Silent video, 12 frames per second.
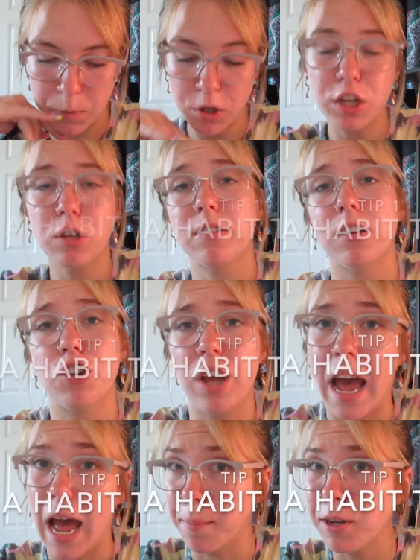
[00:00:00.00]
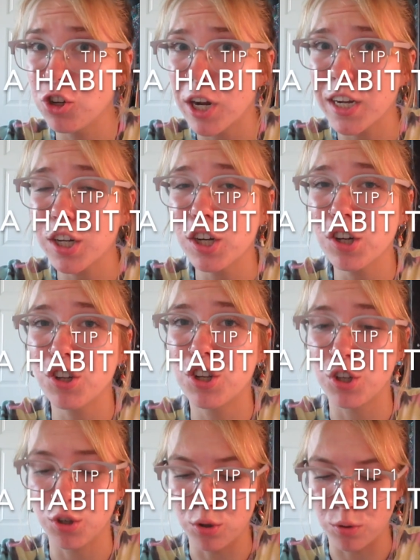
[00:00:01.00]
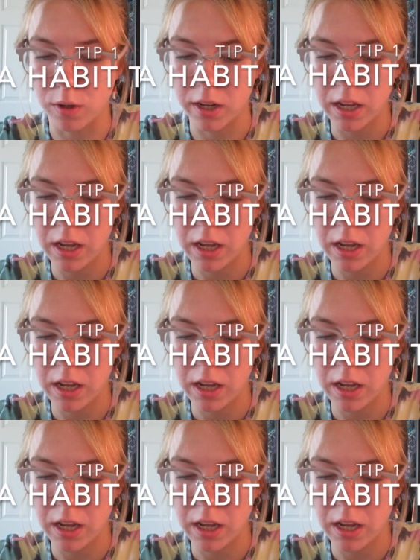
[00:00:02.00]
You can use a habit tracker to